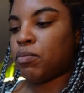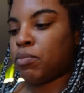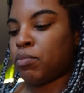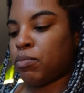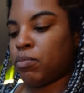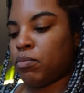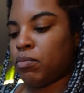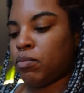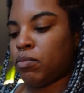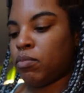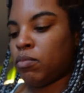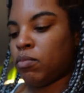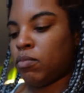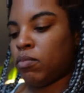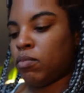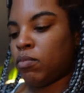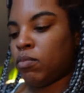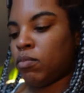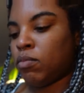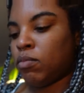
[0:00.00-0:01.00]

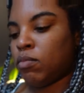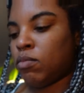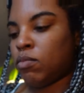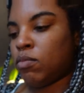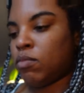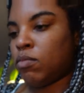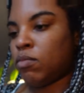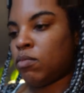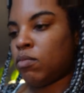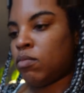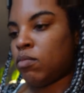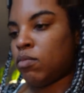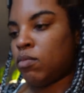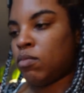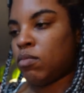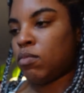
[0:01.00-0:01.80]
Nobody speaks.